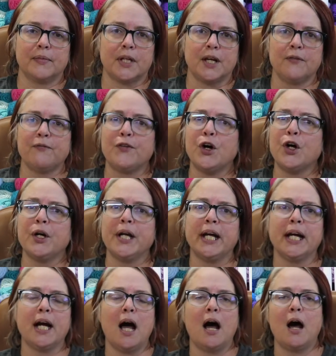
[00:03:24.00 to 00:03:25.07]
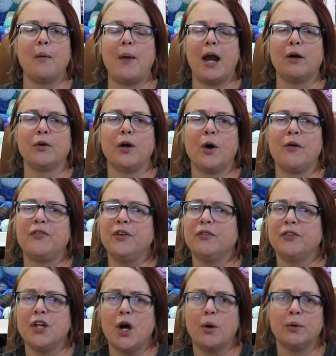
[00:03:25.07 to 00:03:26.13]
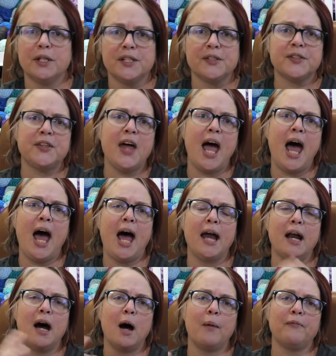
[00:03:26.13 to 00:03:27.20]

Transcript: converting. I don't know if you've noticed that